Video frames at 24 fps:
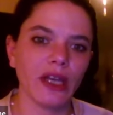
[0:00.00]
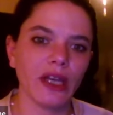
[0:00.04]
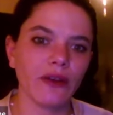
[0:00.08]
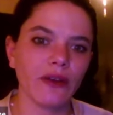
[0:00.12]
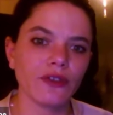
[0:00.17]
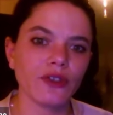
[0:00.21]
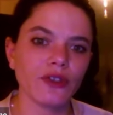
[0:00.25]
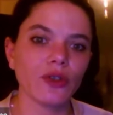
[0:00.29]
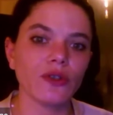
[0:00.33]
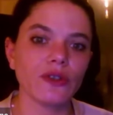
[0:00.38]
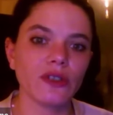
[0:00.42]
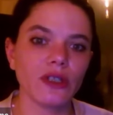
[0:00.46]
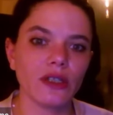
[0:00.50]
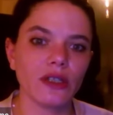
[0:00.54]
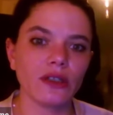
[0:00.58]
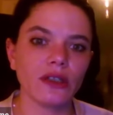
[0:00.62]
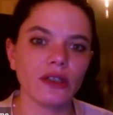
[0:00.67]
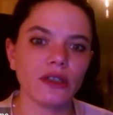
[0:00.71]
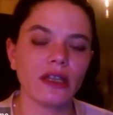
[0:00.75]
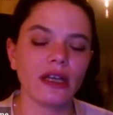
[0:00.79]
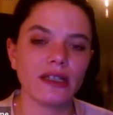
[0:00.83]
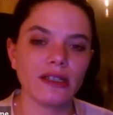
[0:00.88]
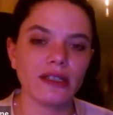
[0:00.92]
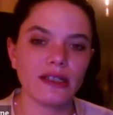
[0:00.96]
we have chosen
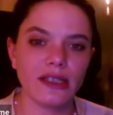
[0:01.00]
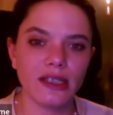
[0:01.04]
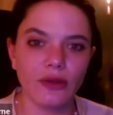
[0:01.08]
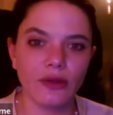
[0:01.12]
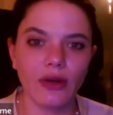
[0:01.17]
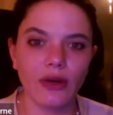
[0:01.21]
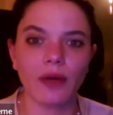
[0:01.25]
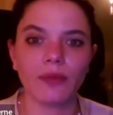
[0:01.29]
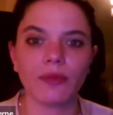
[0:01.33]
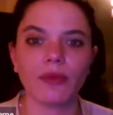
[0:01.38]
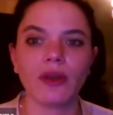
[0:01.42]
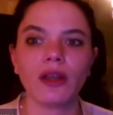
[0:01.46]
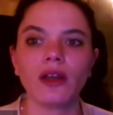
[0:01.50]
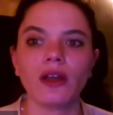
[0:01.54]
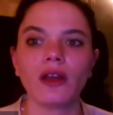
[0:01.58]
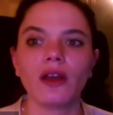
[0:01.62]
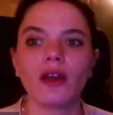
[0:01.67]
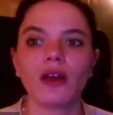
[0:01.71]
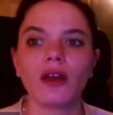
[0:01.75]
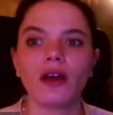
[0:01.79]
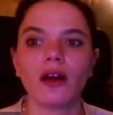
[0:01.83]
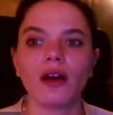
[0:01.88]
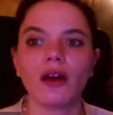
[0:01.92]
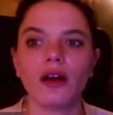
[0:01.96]
the 90-gram
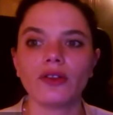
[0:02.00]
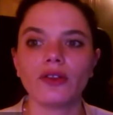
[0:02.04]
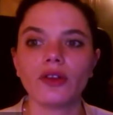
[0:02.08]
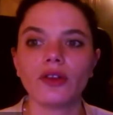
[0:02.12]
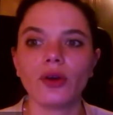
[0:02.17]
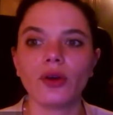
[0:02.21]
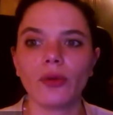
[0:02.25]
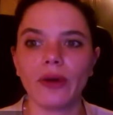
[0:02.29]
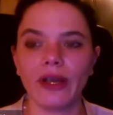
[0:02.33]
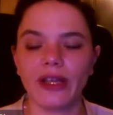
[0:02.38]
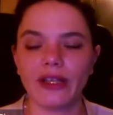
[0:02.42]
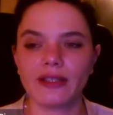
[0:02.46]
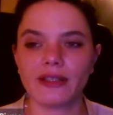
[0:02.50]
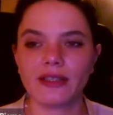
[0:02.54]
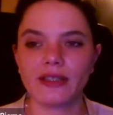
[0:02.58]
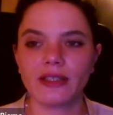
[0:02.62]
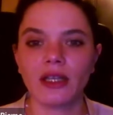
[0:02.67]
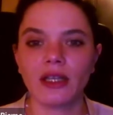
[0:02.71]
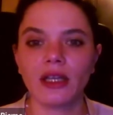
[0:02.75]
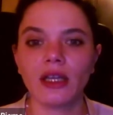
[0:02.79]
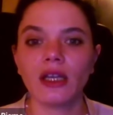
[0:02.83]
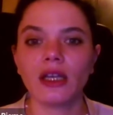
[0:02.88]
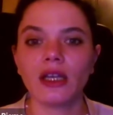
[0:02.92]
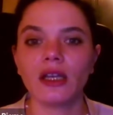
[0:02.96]
dough weights.